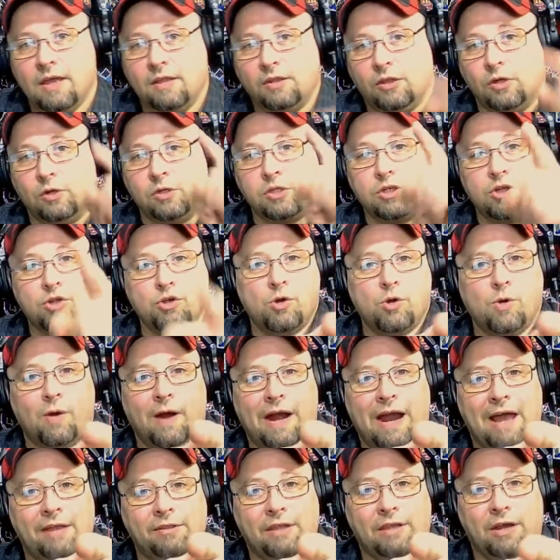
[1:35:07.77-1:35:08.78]
Those of you who are
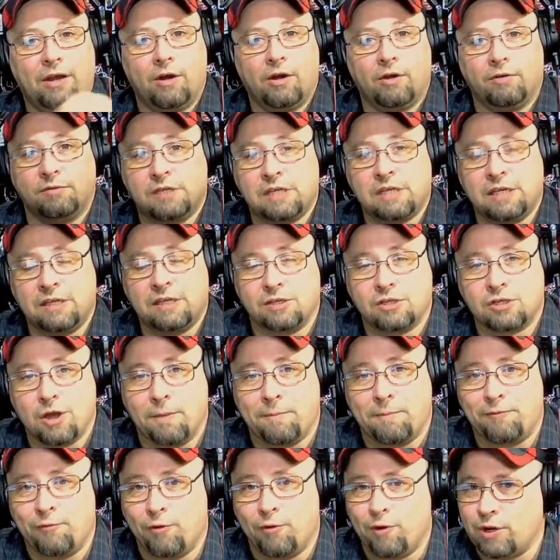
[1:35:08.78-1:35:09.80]
out there who've seen the show
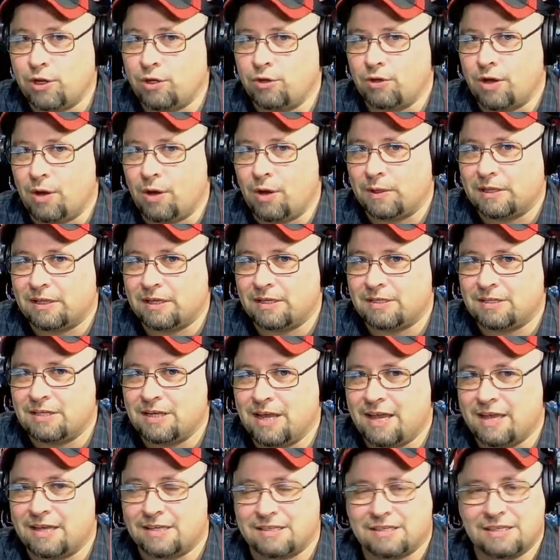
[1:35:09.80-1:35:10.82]
before, you know what this
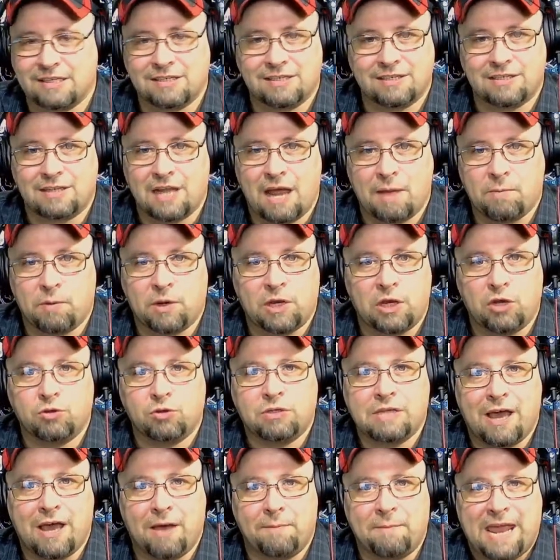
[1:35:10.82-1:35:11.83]
is. This is time when you
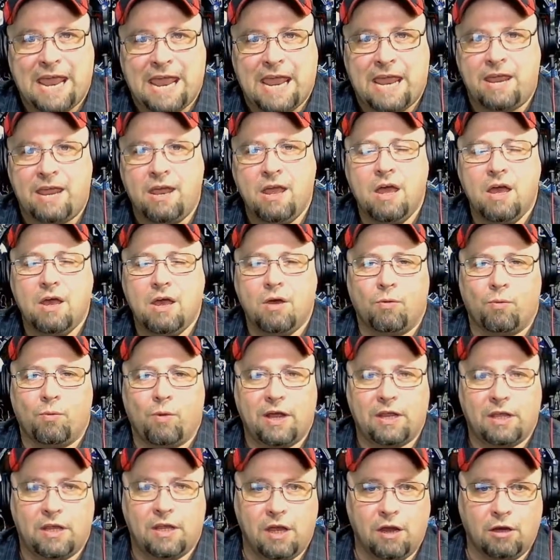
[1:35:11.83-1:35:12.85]
tell me
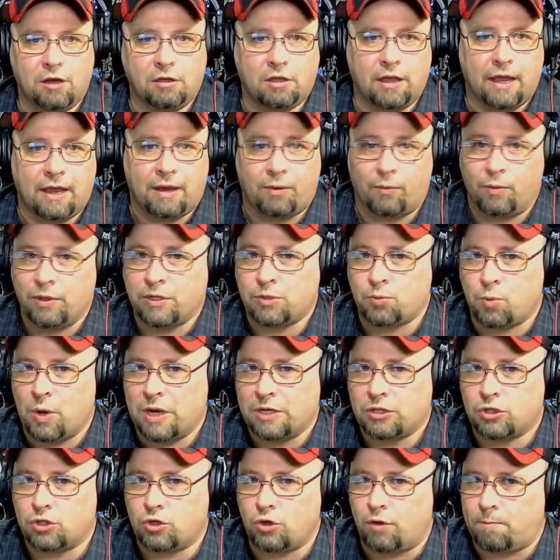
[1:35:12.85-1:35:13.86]
what you think, which
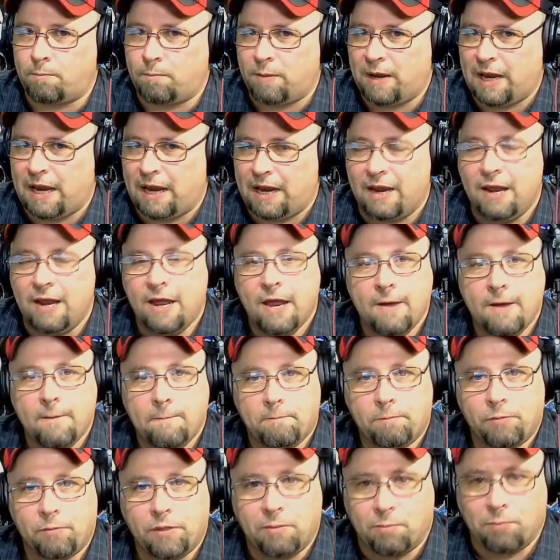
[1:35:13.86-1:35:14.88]
one should be
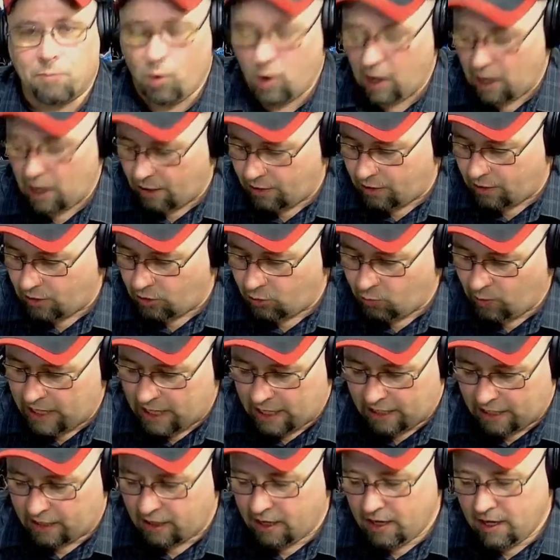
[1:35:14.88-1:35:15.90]
the moron of the
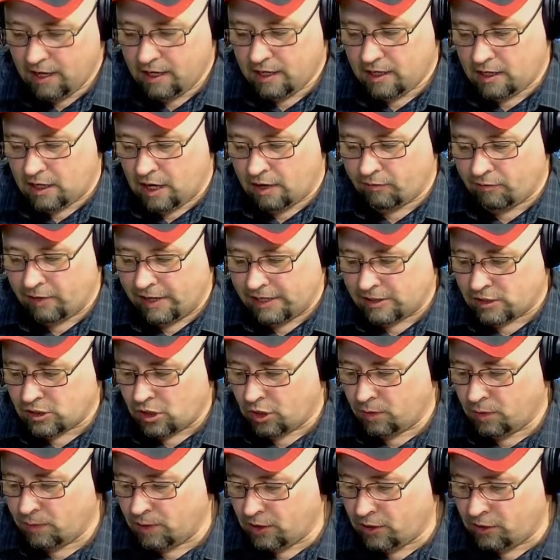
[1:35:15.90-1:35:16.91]
week. Gun Range
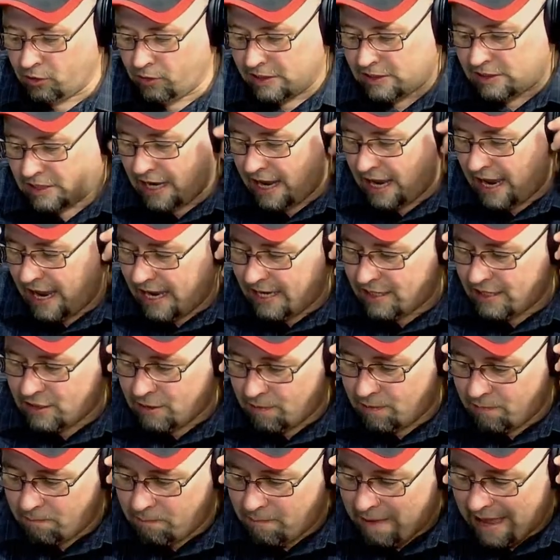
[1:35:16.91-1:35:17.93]
Goober, Chris Hayes,
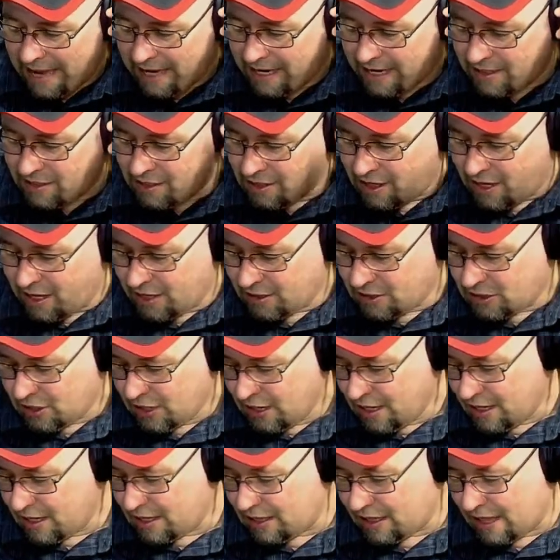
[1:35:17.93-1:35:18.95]
Macintosh,
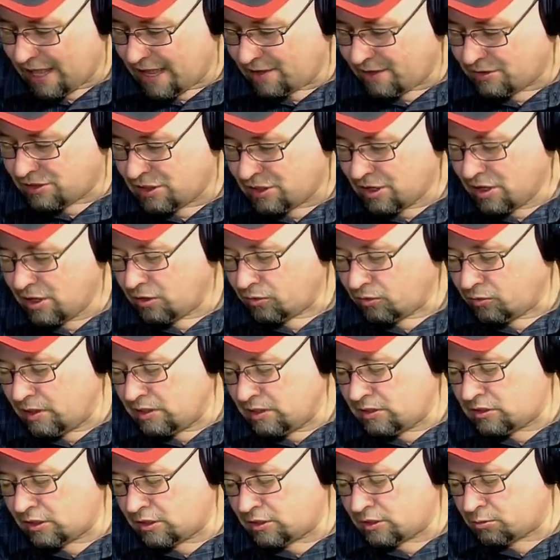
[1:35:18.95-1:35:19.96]
Klaus,
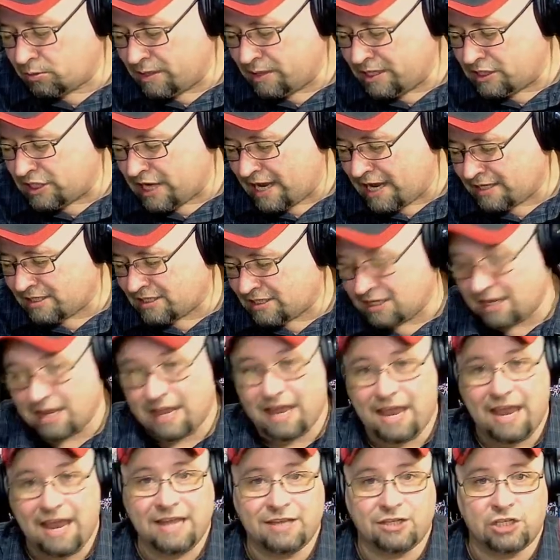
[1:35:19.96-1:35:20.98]
Research Rejects,
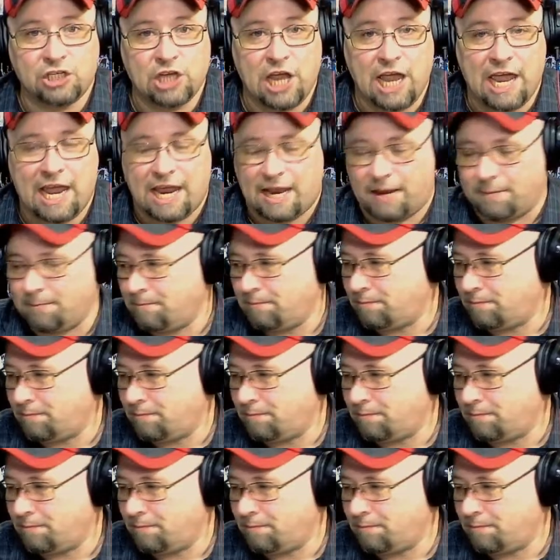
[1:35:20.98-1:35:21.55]
and Jay.